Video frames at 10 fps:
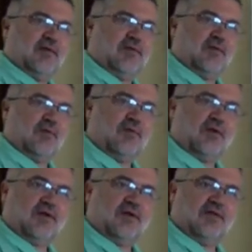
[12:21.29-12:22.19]

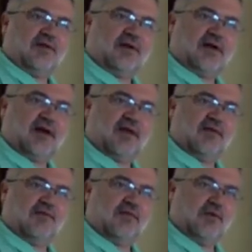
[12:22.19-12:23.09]
what does it kind
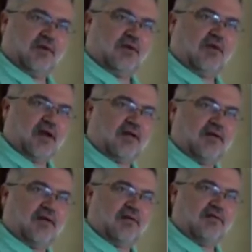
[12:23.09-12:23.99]
of look like
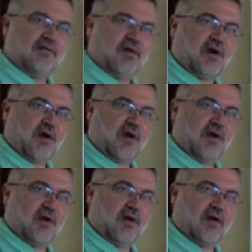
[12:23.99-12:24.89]
thus far?
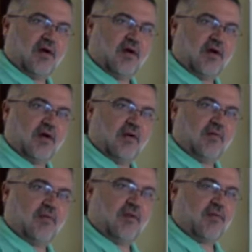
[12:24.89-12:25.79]

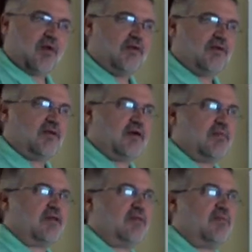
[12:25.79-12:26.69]
Remember, always think
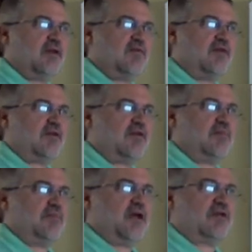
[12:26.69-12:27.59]
about the big
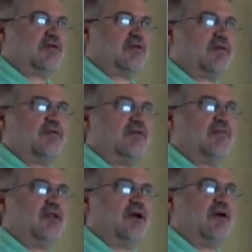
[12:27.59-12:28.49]
picture, the
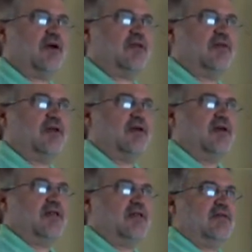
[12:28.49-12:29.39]
similarities.
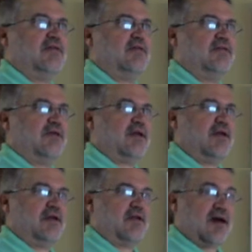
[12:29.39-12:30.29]
This is
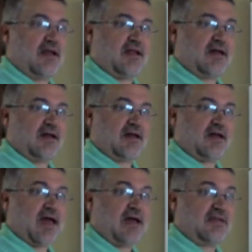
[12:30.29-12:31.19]
looking a lot like
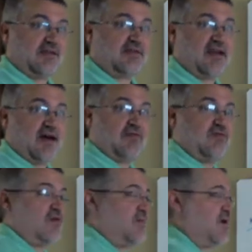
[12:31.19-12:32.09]
acetal
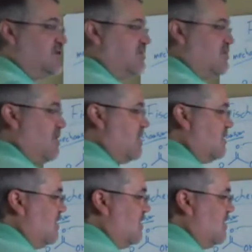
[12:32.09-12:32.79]
formation, right?